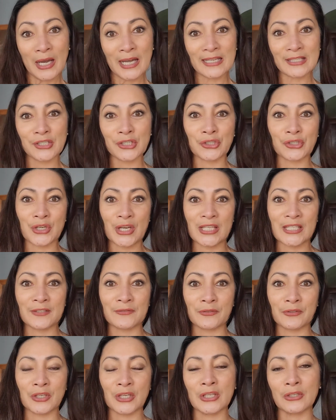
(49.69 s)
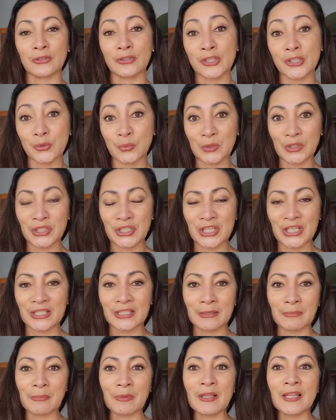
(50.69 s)
us transferring or switching
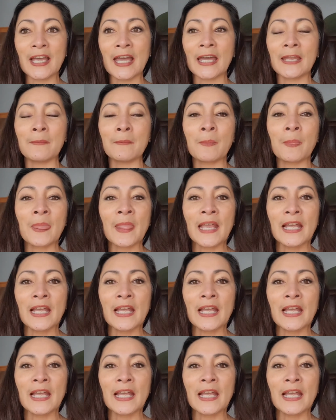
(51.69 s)
the plan,